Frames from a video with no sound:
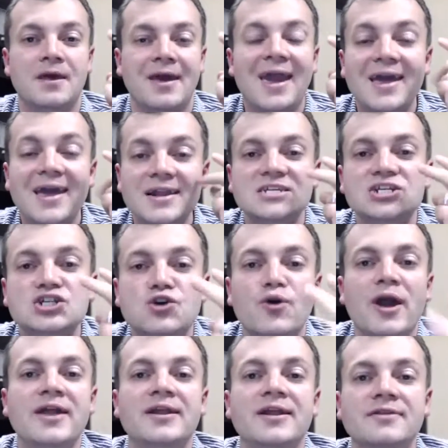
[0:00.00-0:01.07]
and it's a
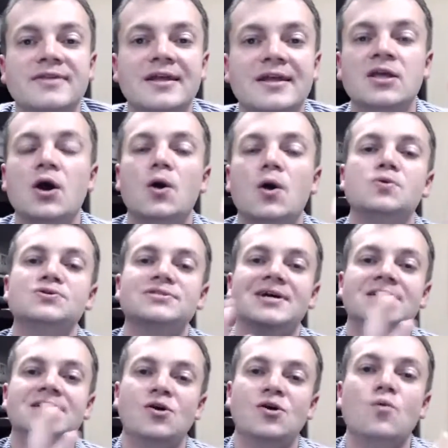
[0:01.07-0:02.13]
training that goes
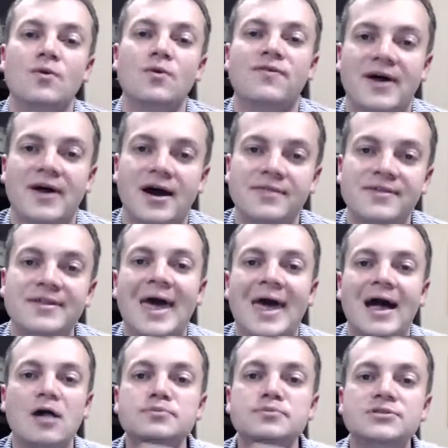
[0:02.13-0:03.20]
along with that
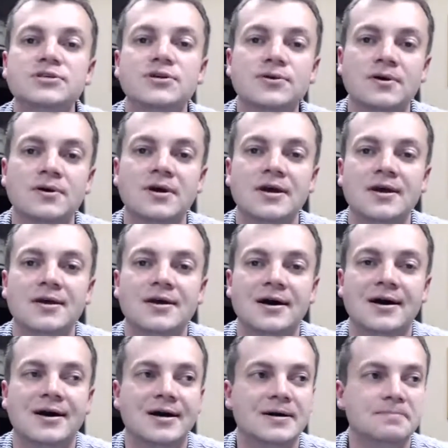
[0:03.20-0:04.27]
helps you
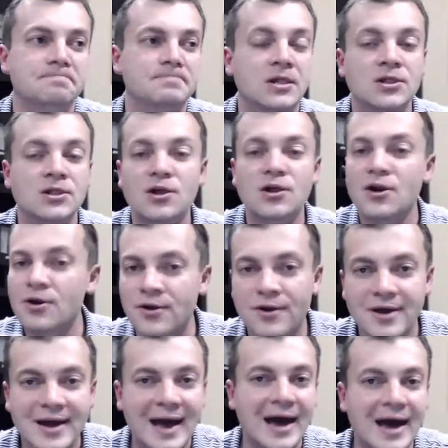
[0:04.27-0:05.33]

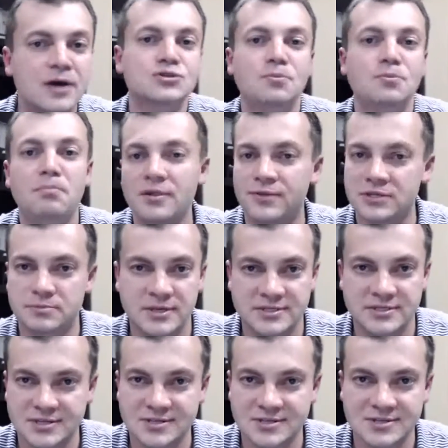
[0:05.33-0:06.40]
learn how to build this
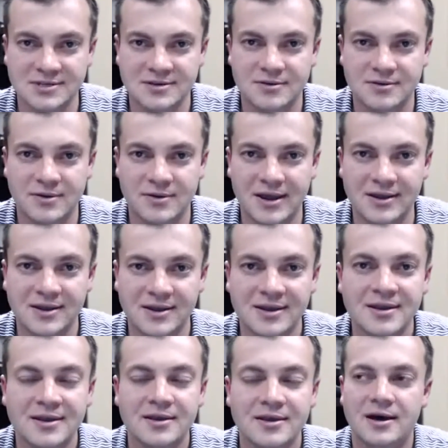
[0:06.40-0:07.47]
business, right?
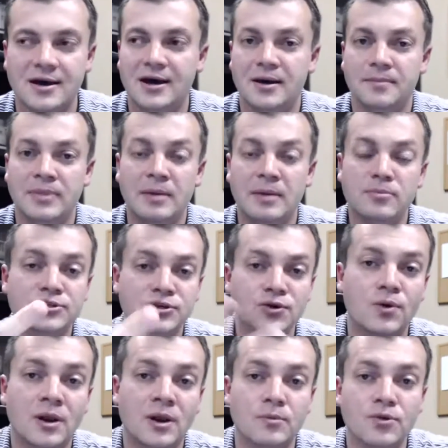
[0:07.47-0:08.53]
Number two,
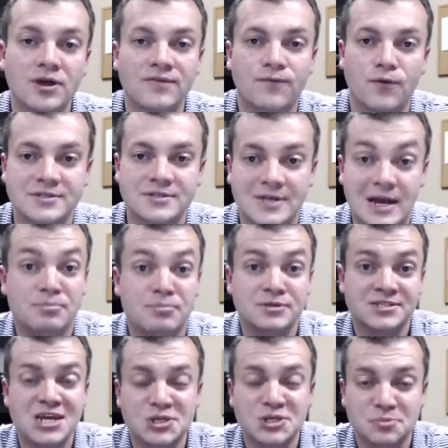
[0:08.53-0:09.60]
what I'm looking for is the
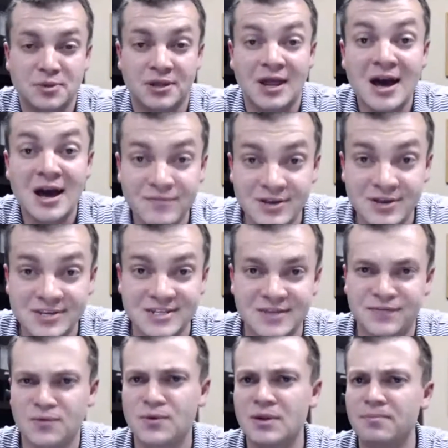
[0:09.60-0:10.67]
compensation plan. Obviously,
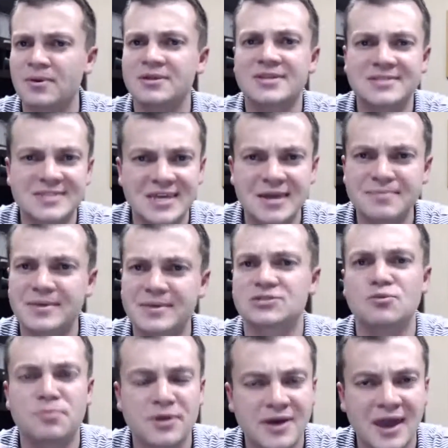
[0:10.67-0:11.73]
if you want to build a team that's
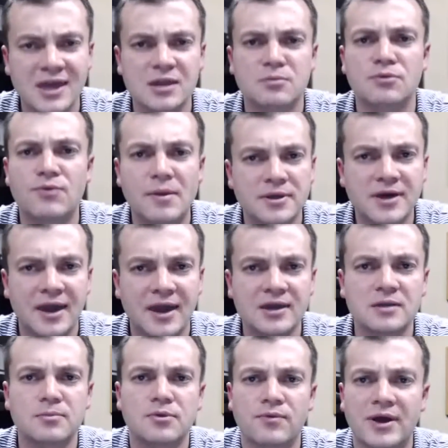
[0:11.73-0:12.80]
duplicatable,
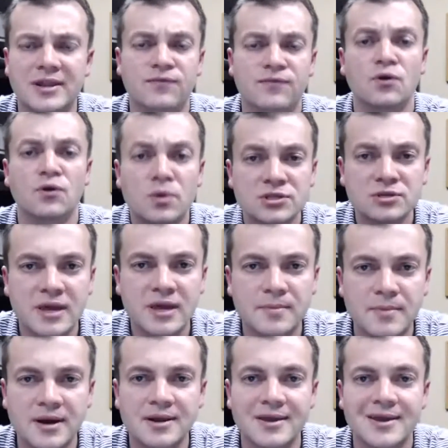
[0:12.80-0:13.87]
replicatable, right? If you want to make
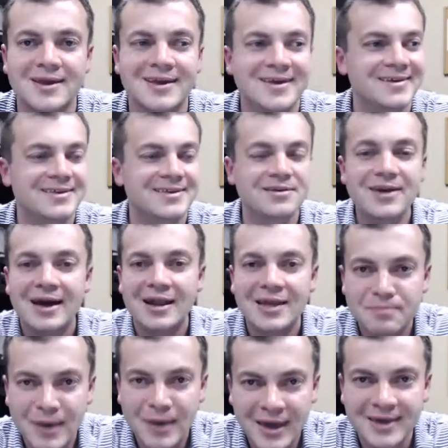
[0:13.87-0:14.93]
money, you got to
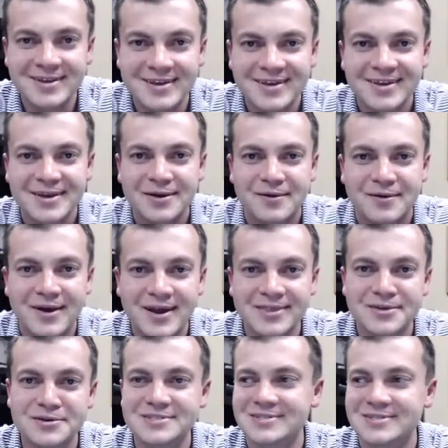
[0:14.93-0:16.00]
get paid, right?
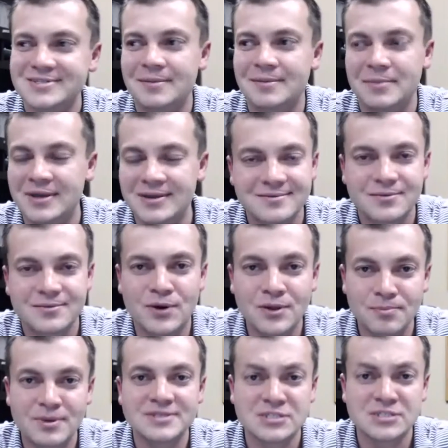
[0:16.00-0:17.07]
We're
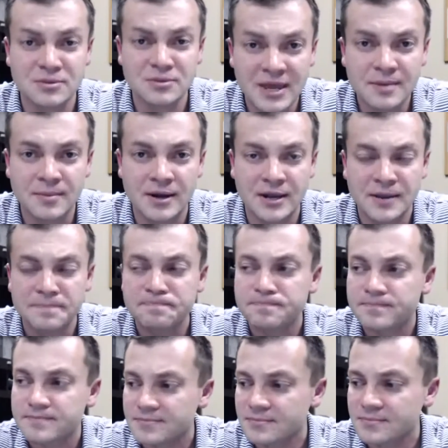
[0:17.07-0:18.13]
in business to make money.
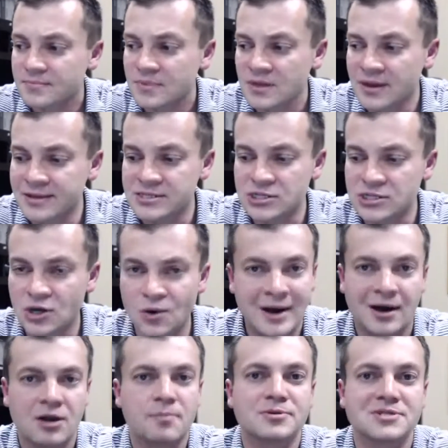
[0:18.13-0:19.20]
And so
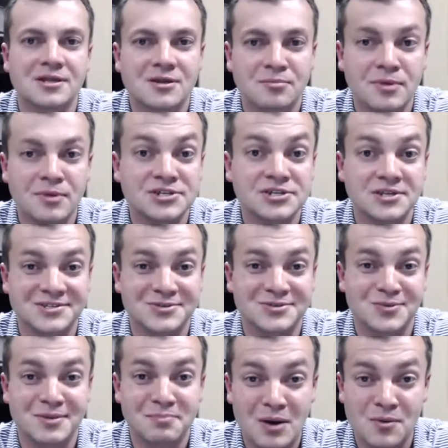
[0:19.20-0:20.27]
100% commissions
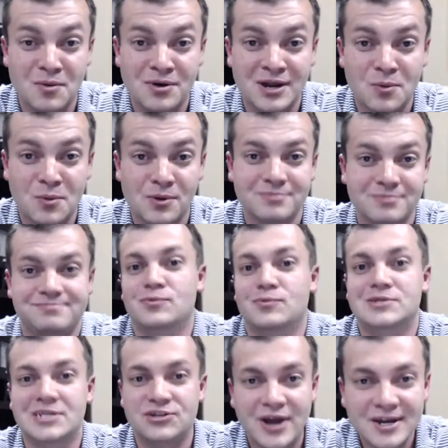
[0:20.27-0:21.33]
with Empower Network was
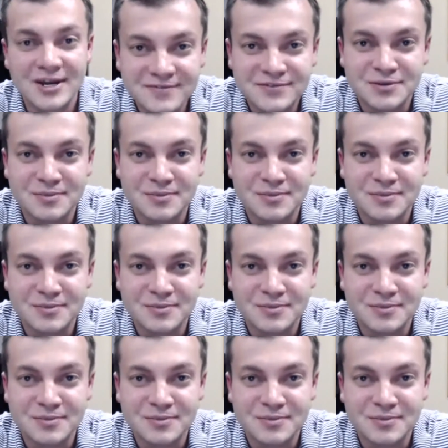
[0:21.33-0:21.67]
attractive to